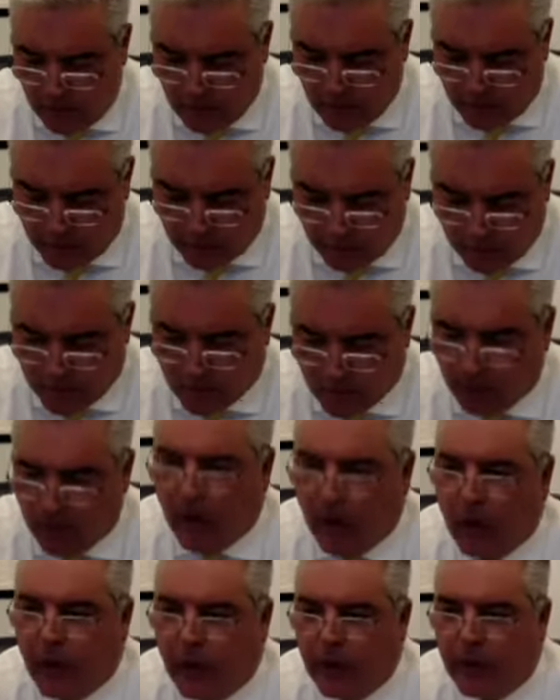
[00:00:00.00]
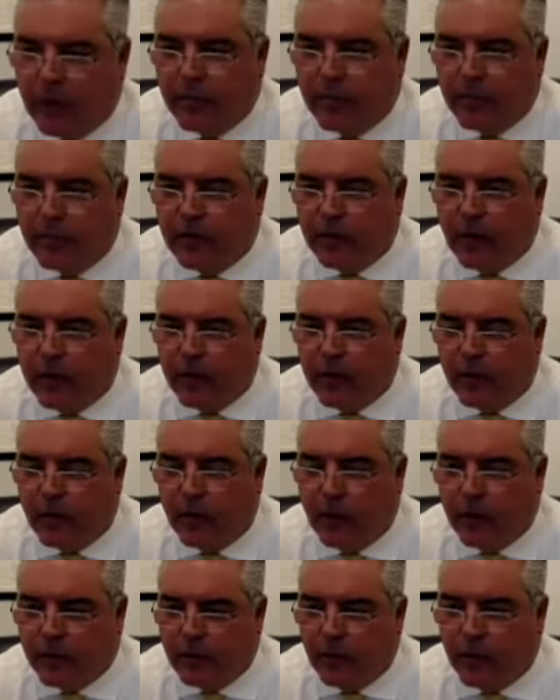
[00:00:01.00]
So nearly 100%
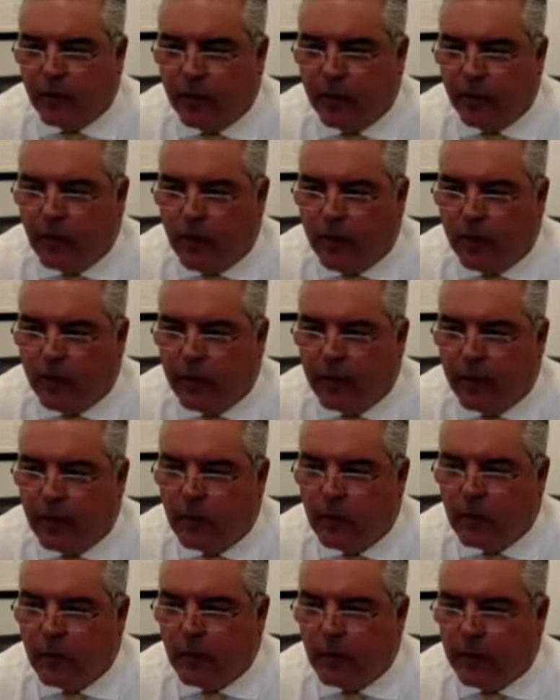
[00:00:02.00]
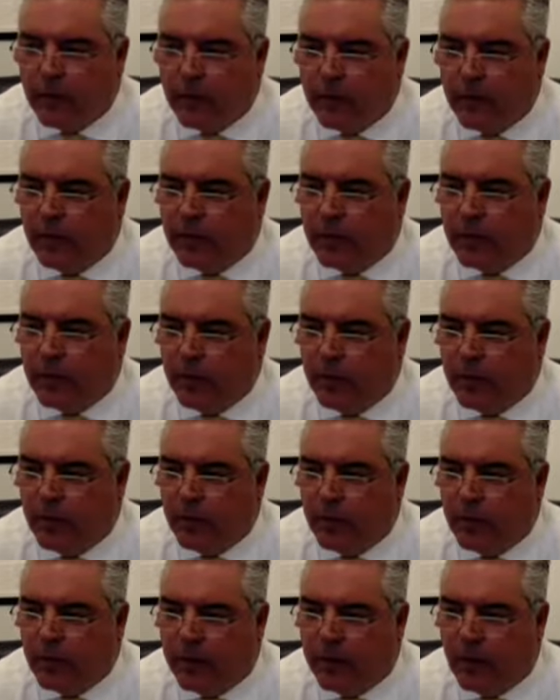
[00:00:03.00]
cost overrun when the utility
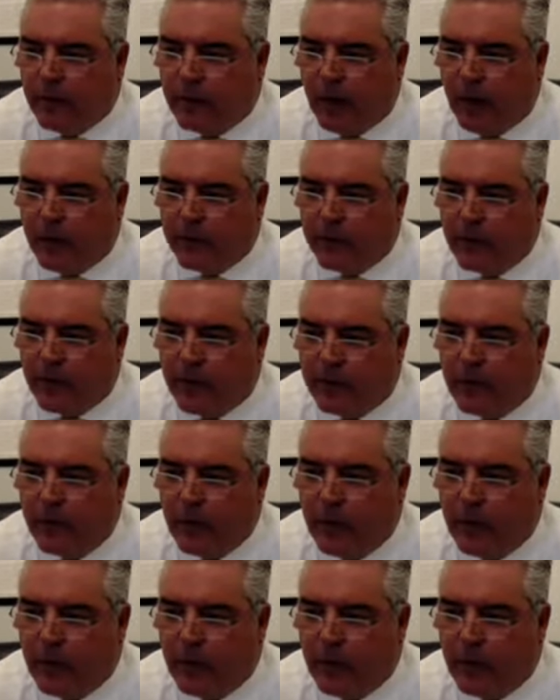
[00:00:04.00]
built that project.